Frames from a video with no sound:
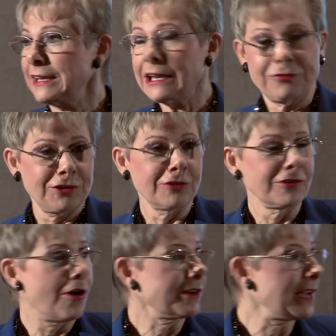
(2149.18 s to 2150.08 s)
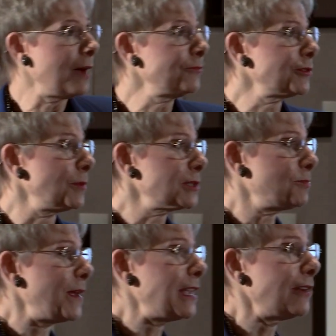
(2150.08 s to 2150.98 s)
if you're not comfortable
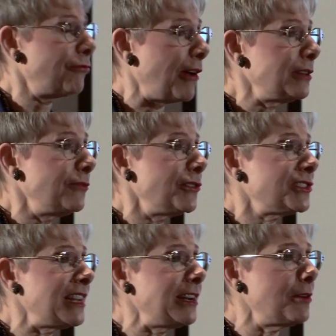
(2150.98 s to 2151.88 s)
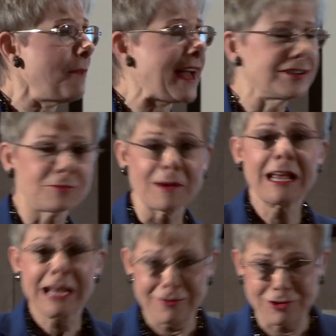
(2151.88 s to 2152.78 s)
speaking in front of your senior
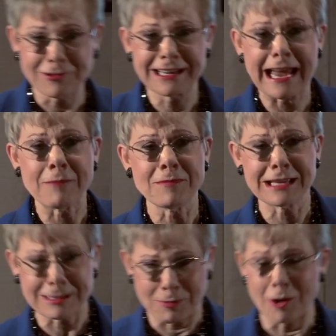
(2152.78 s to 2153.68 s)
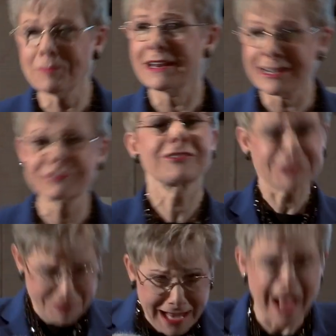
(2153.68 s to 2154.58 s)
management, if you can get me the appointment and
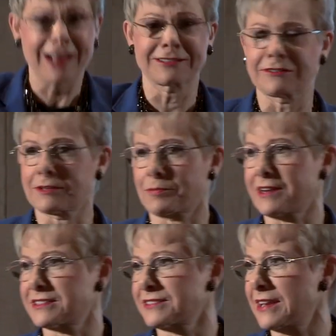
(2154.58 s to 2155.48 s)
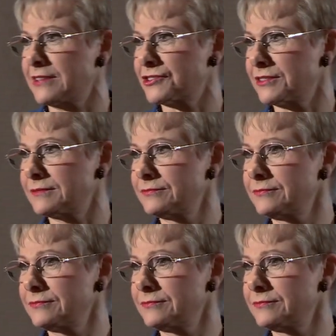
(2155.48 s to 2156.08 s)
introduce me, I'll do the presentation.